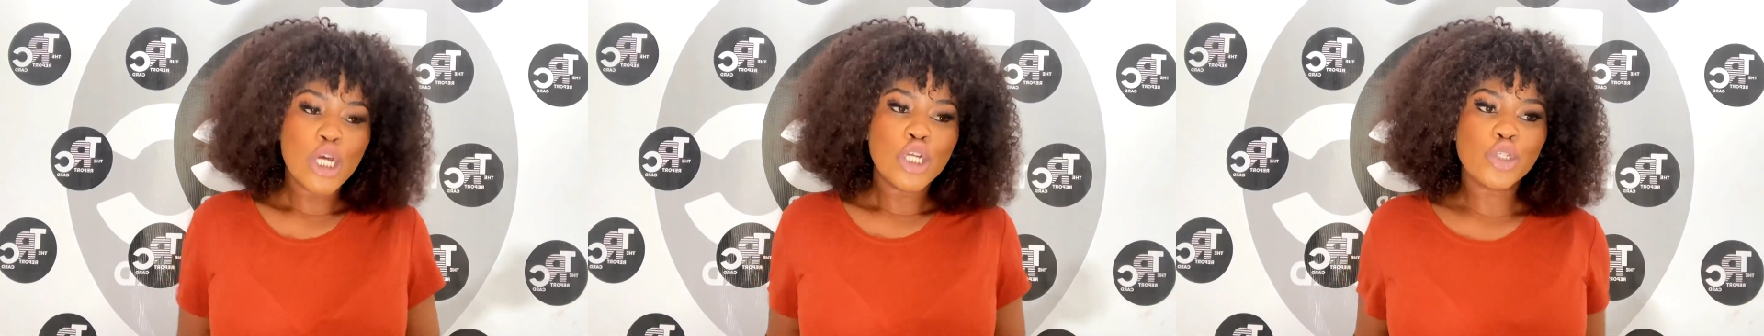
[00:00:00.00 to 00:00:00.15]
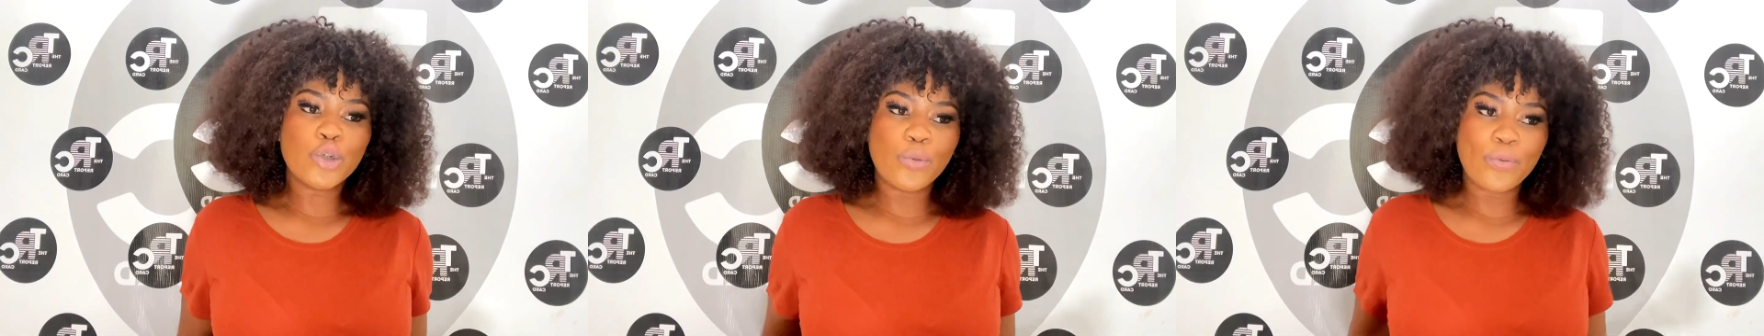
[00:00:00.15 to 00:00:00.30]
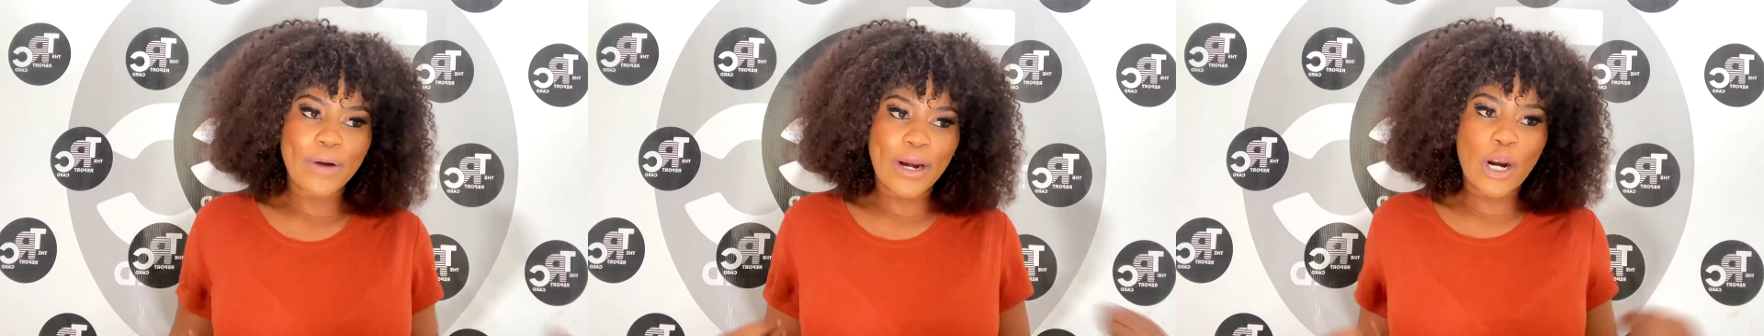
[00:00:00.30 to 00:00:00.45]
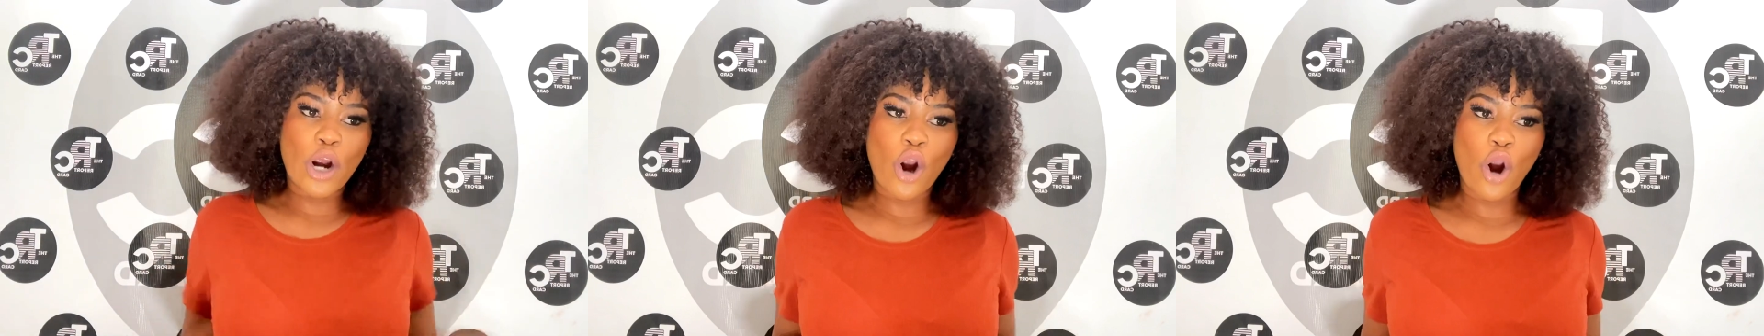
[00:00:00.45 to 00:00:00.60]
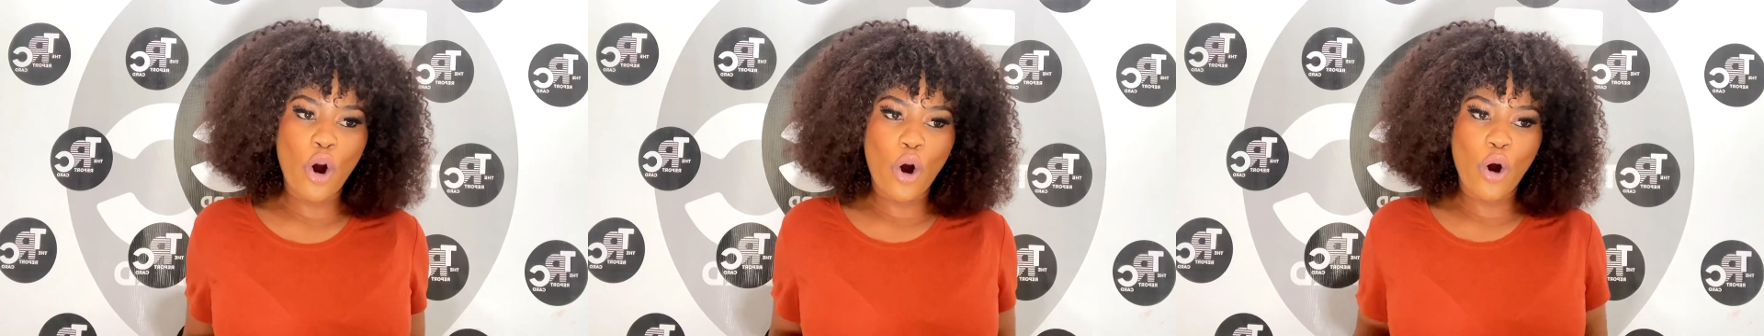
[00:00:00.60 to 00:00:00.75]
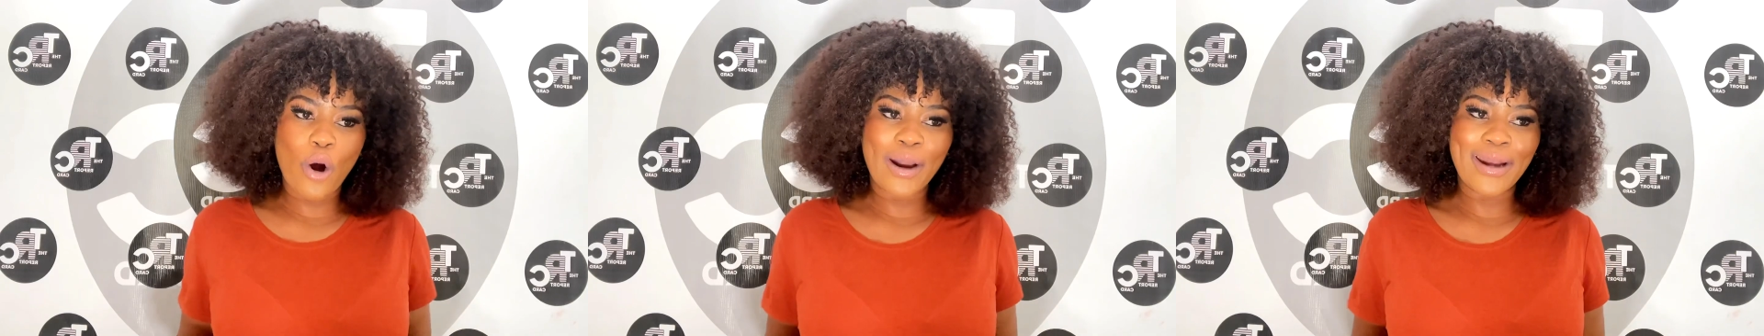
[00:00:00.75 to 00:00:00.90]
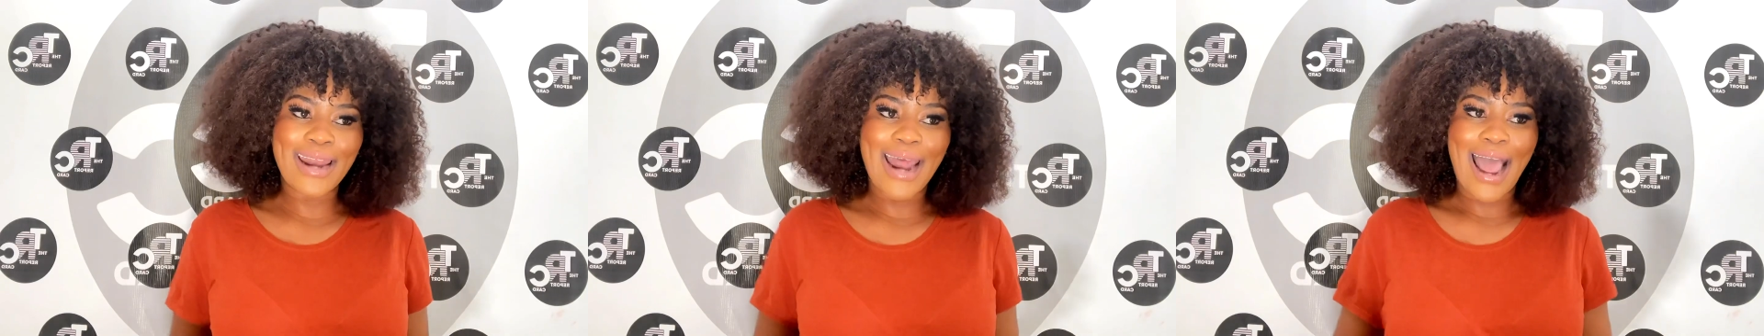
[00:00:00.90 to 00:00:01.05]
to
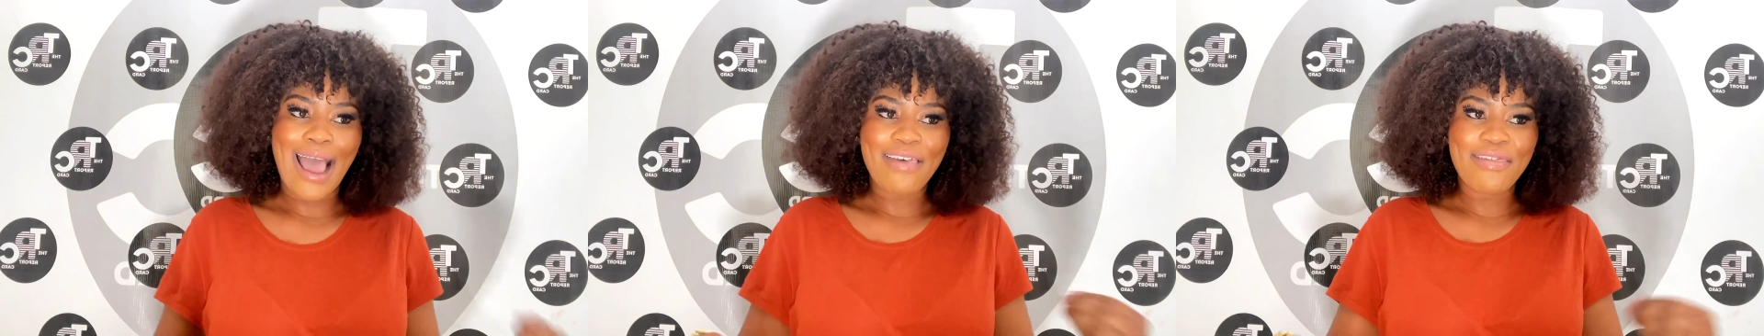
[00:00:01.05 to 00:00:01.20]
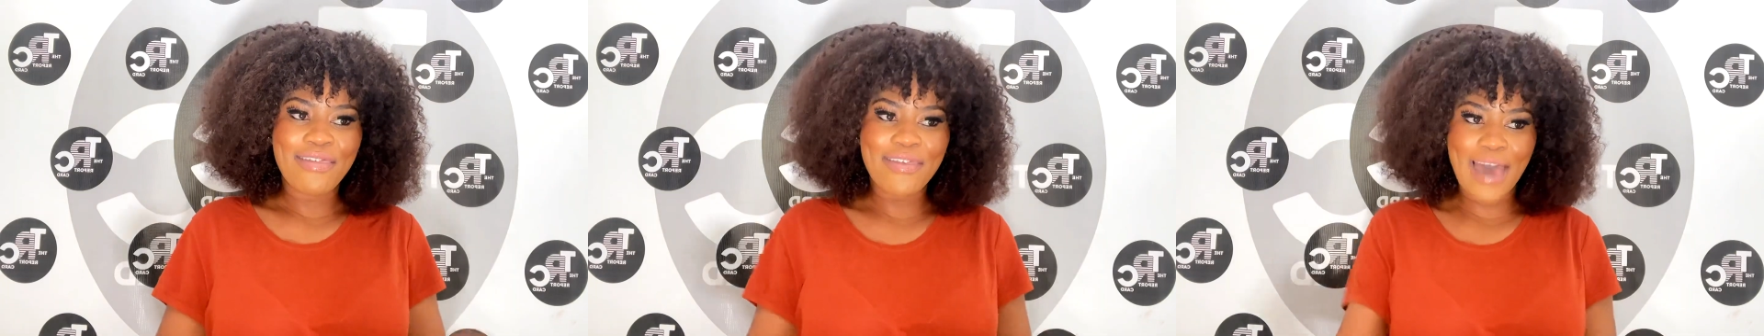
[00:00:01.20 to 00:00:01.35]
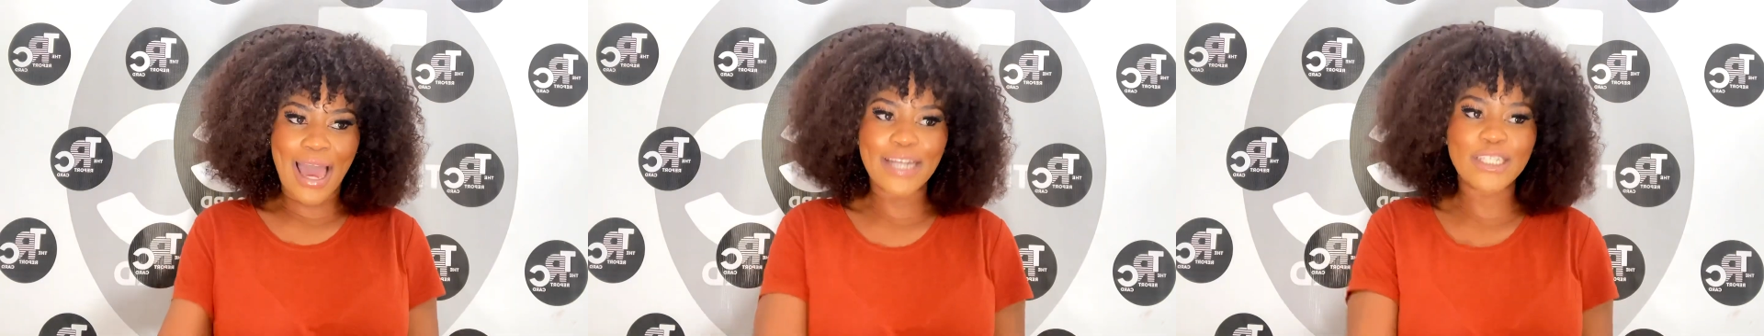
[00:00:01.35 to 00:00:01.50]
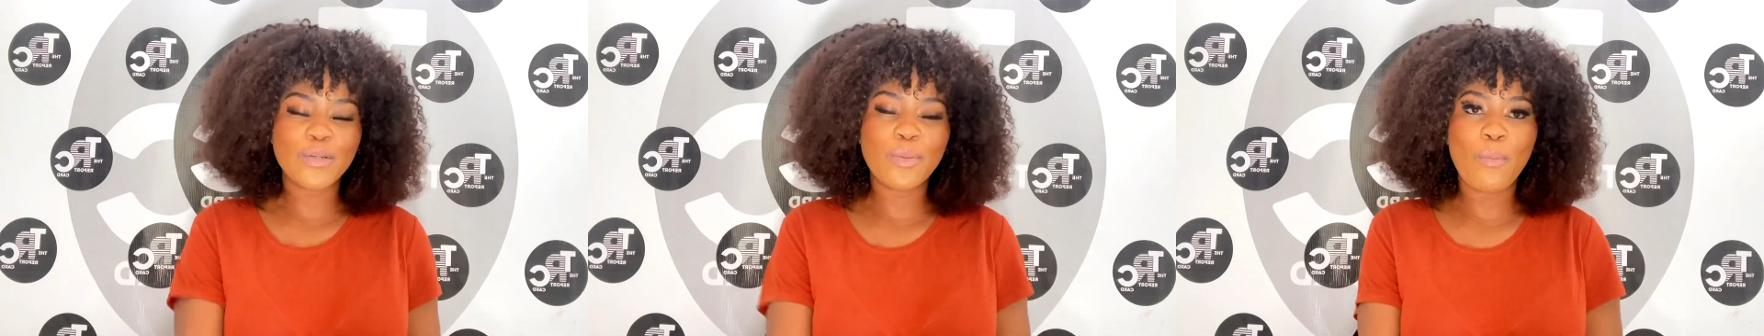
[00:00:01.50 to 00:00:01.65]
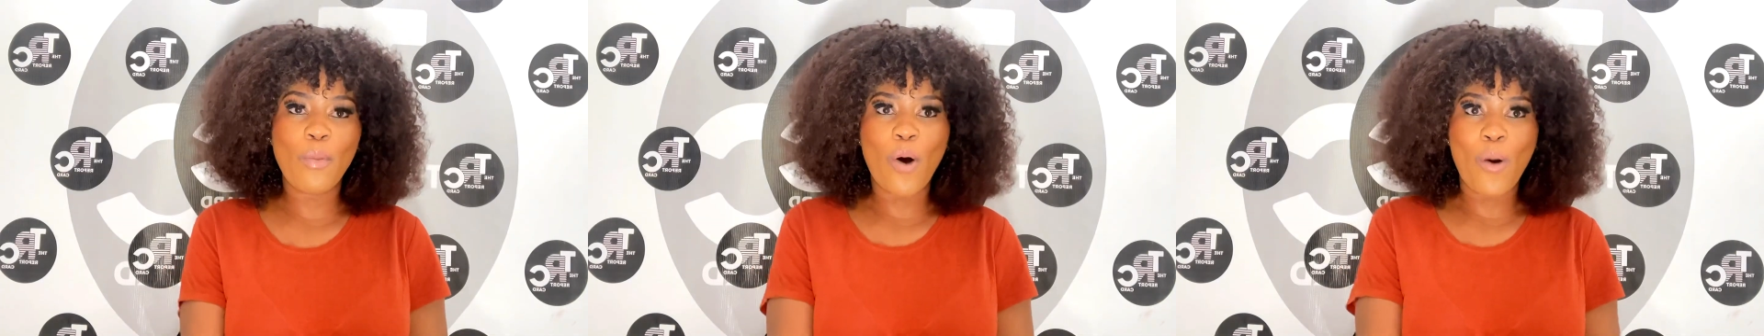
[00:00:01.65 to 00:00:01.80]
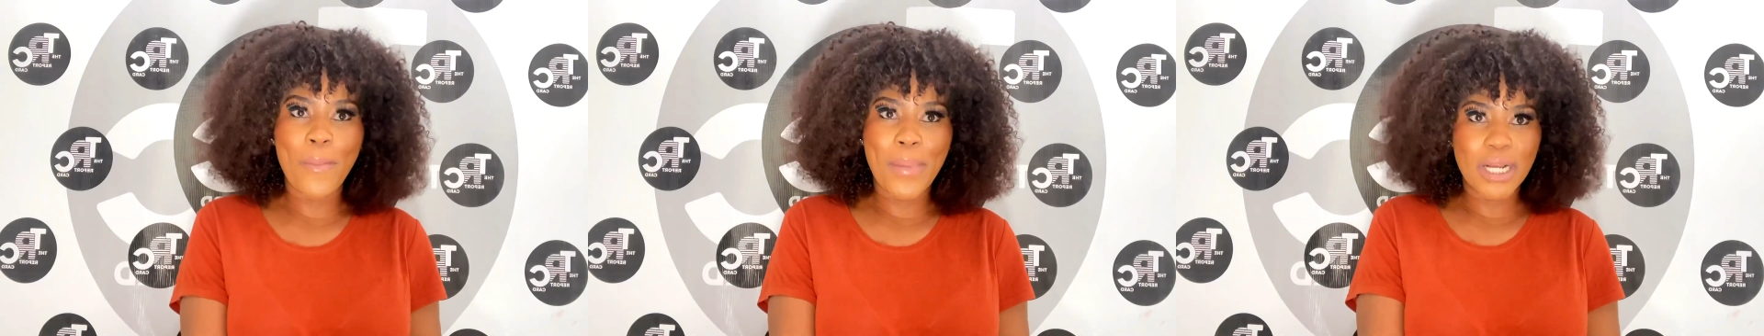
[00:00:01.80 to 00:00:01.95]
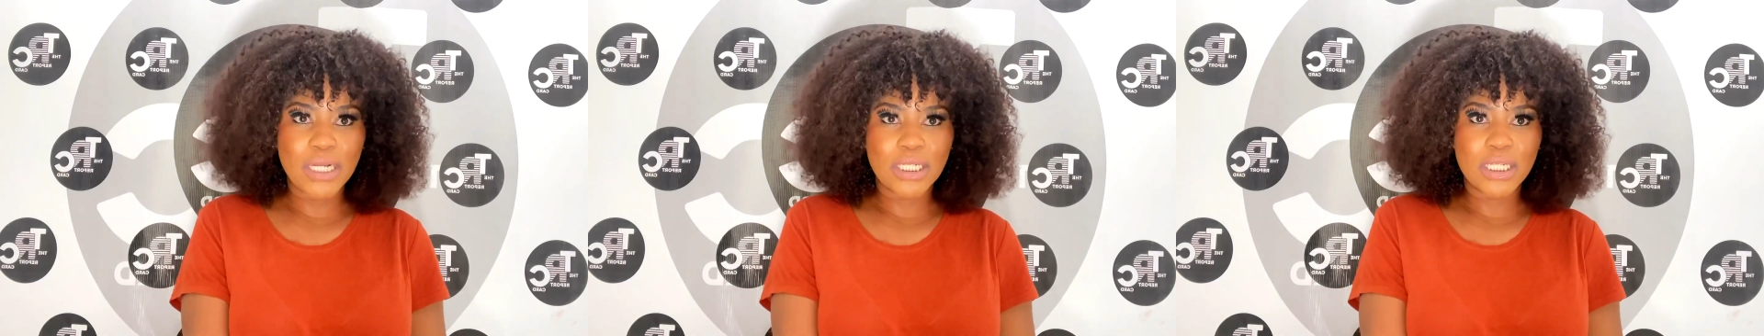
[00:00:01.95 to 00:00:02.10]
record that
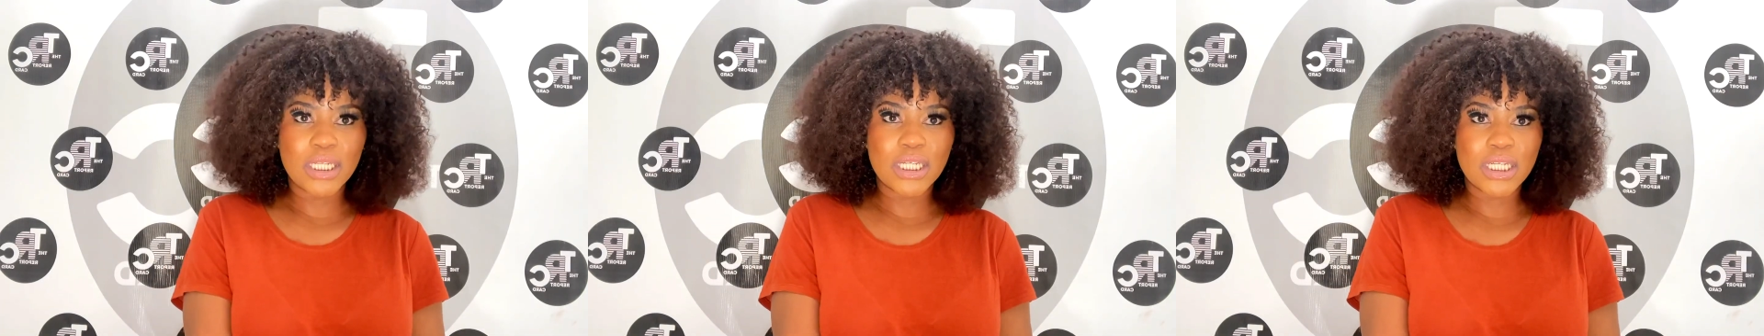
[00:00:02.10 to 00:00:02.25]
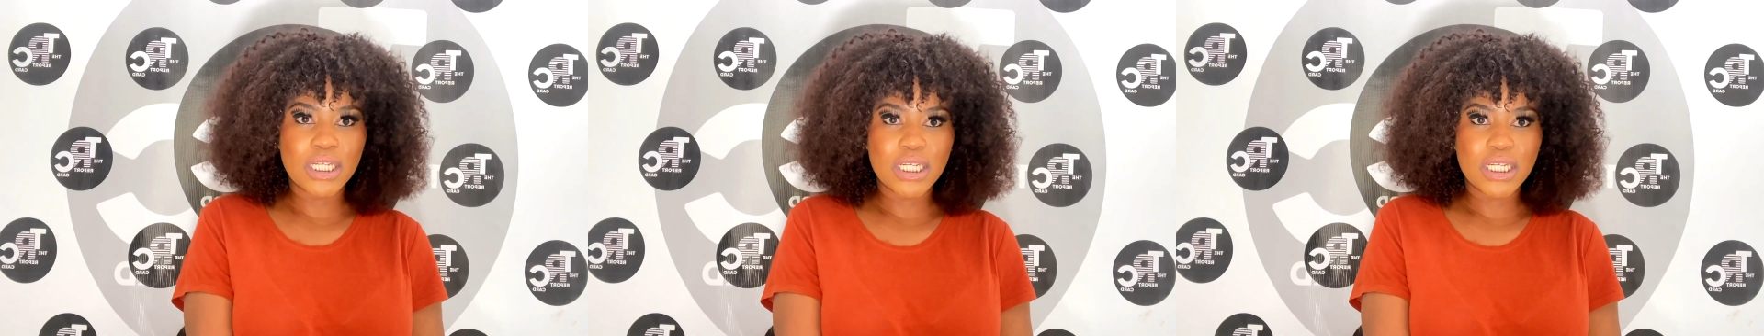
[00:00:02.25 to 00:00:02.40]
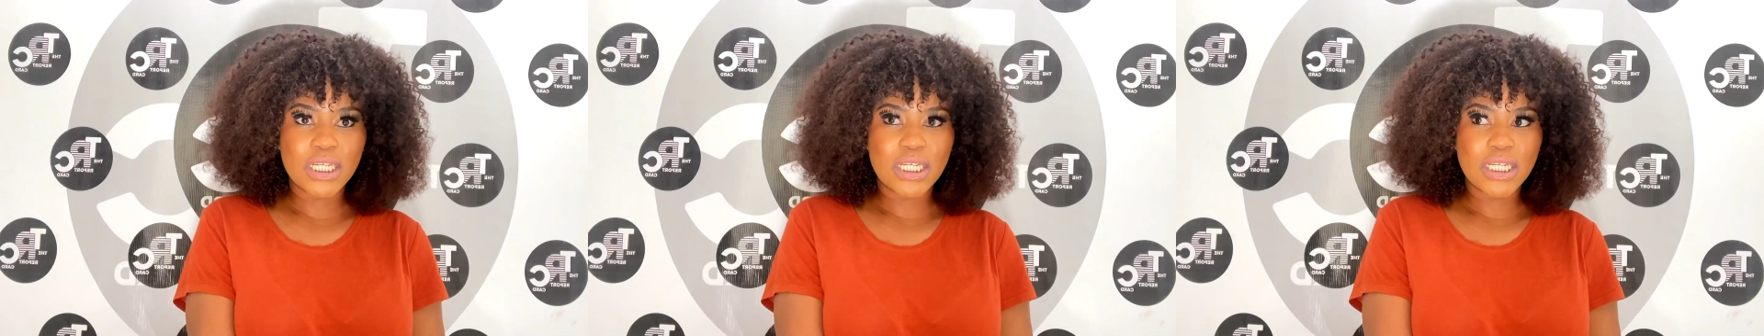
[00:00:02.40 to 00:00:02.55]
moment?